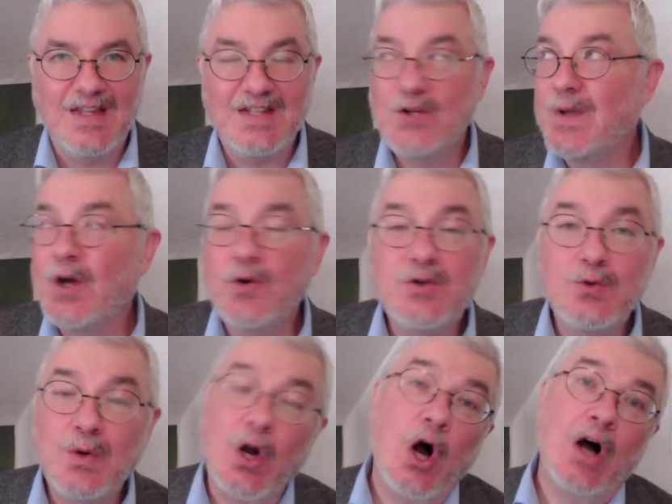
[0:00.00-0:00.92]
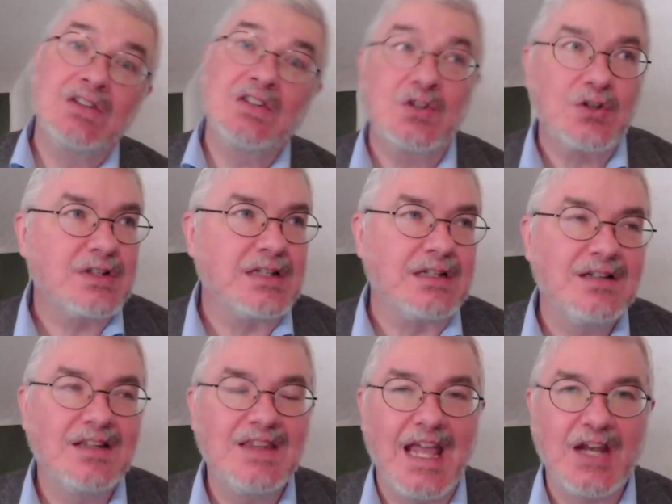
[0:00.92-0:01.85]
until we go to a concert and
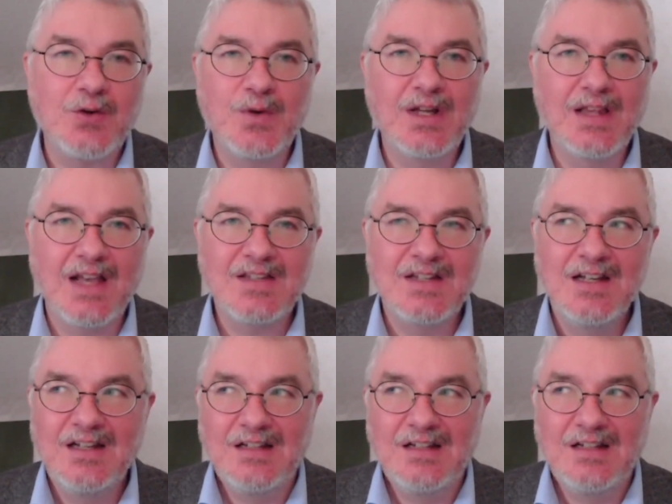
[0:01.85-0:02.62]
at the end realized